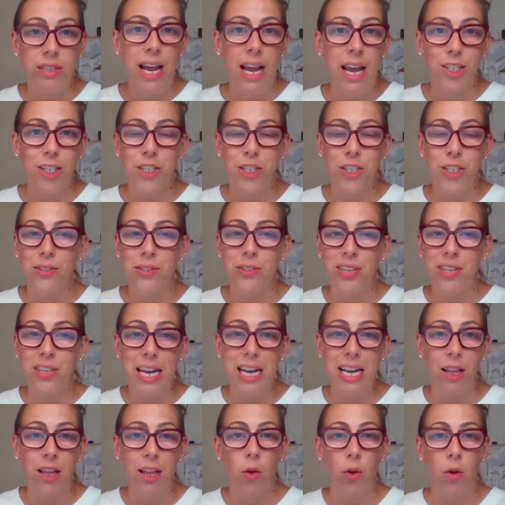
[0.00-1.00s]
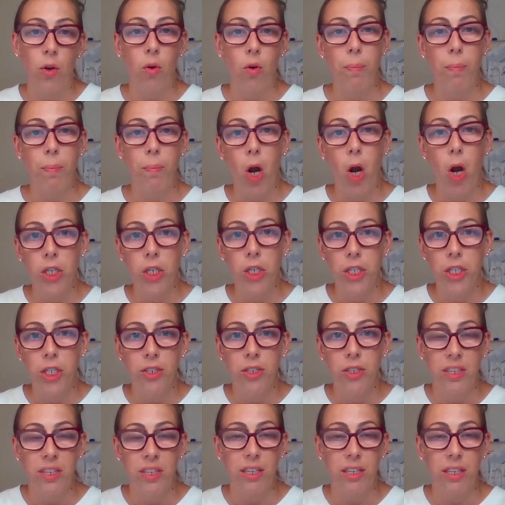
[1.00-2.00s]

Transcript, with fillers: national, state, and local partners,